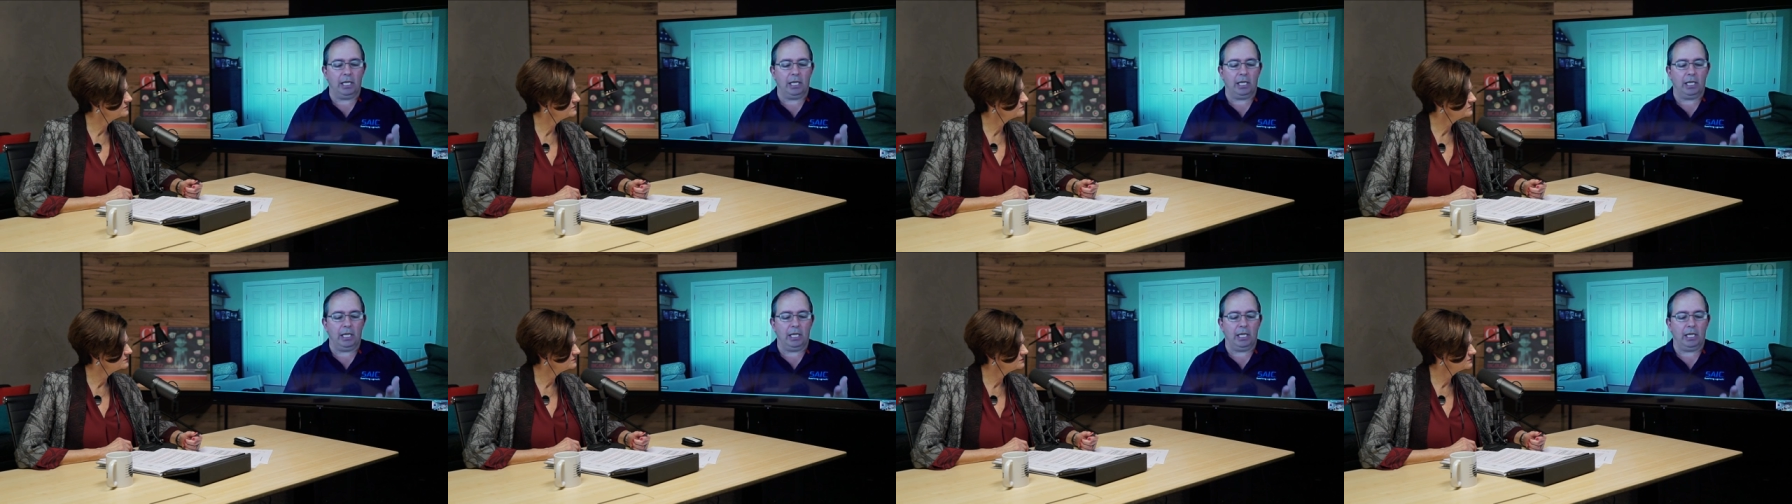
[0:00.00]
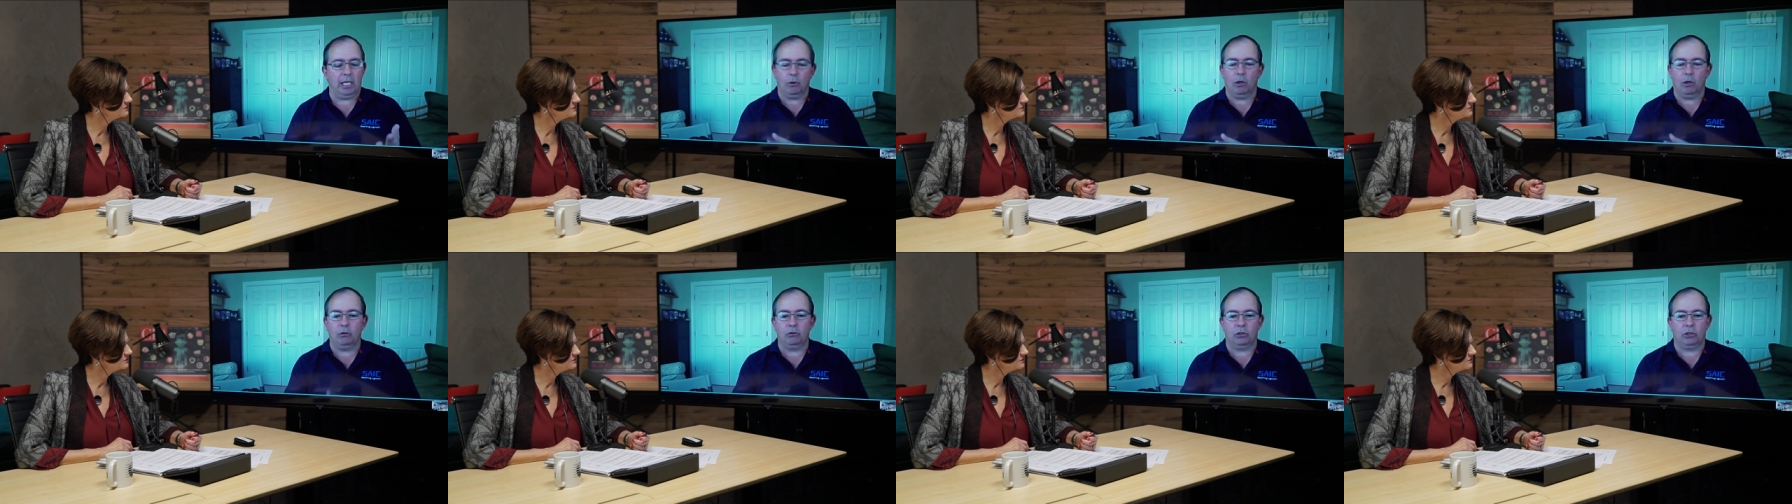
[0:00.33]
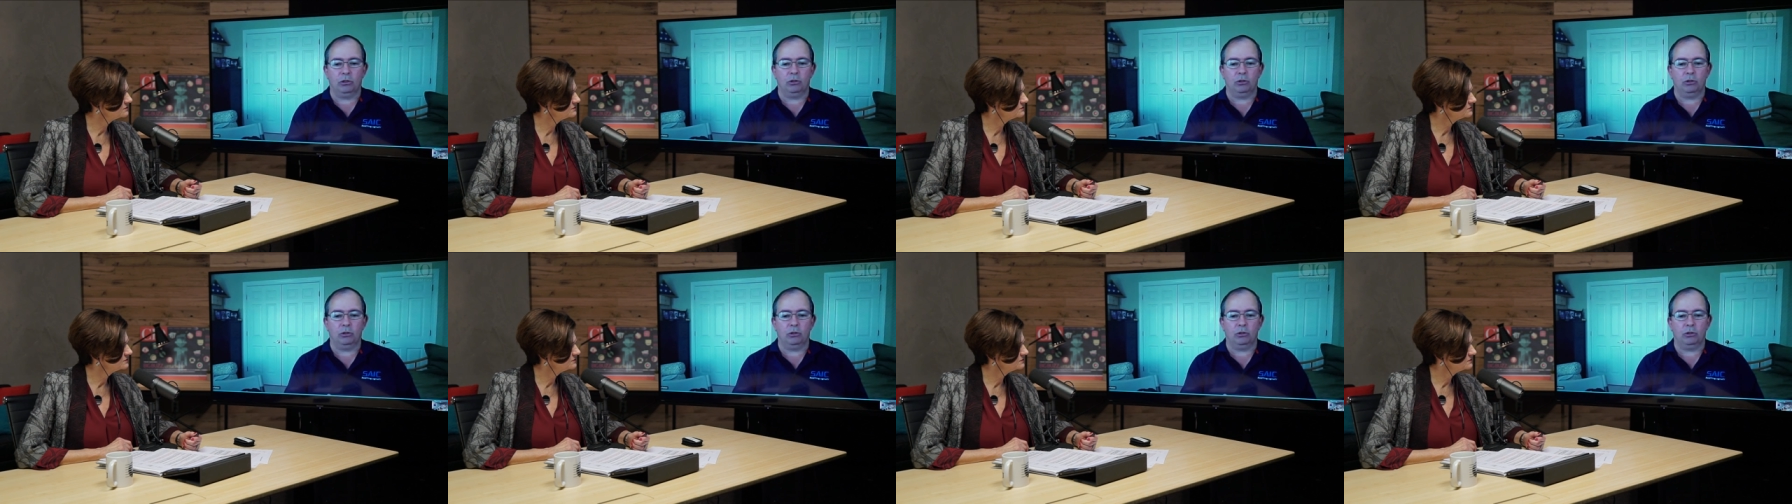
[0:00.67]
they won't do the
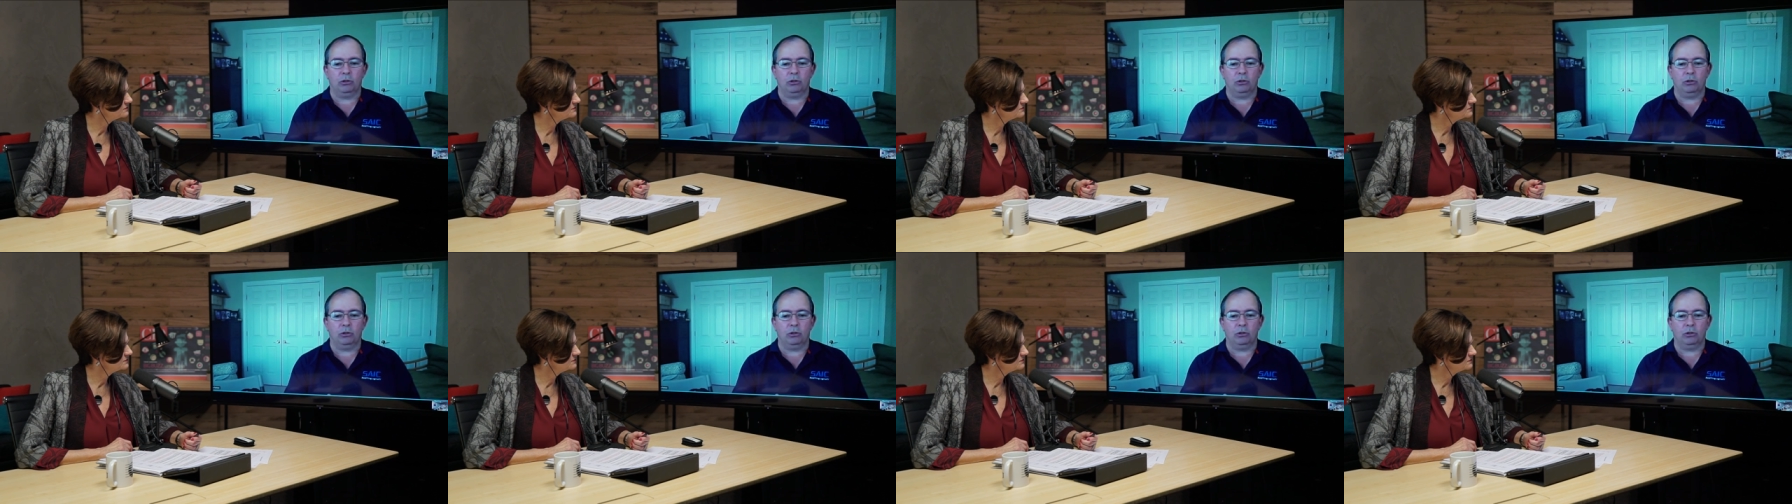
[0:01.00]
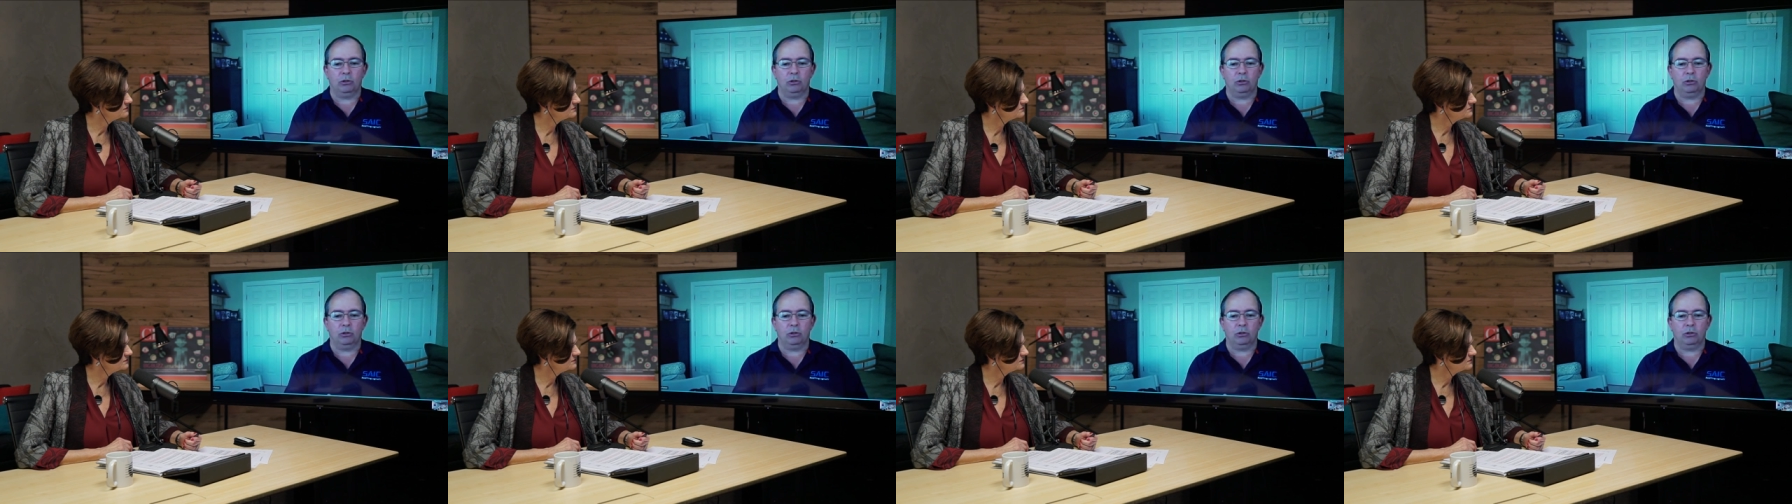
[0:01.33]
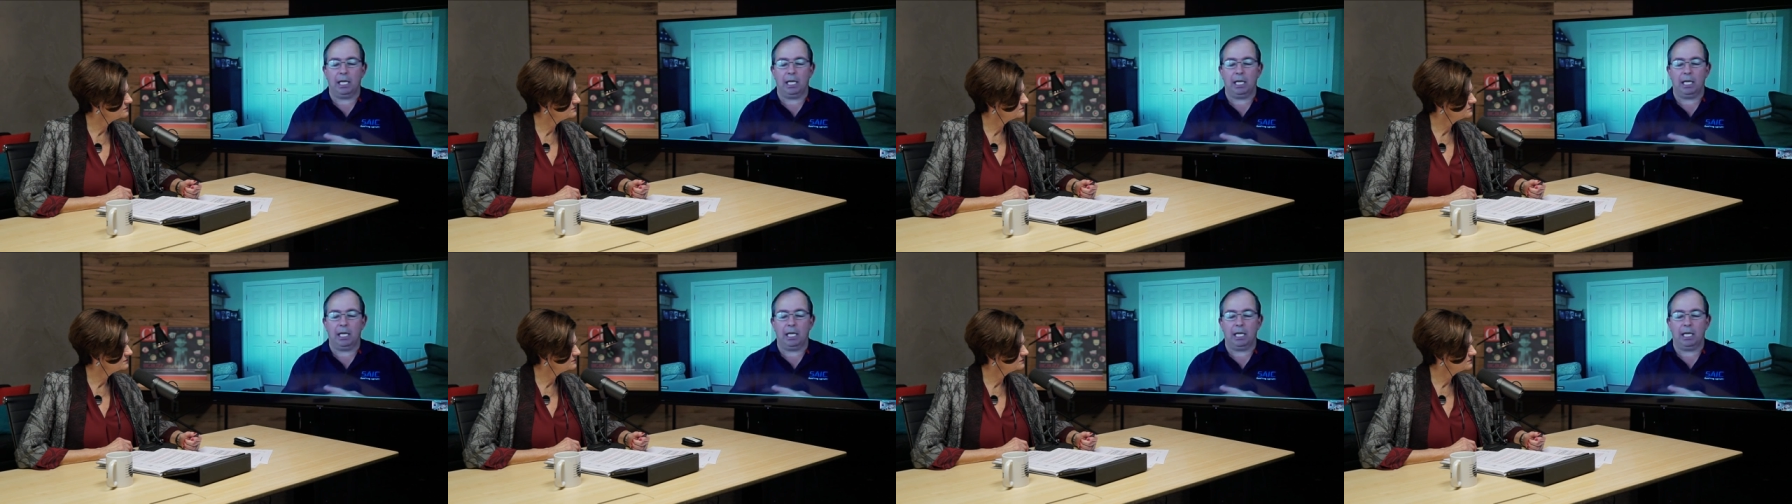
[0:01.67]
change management,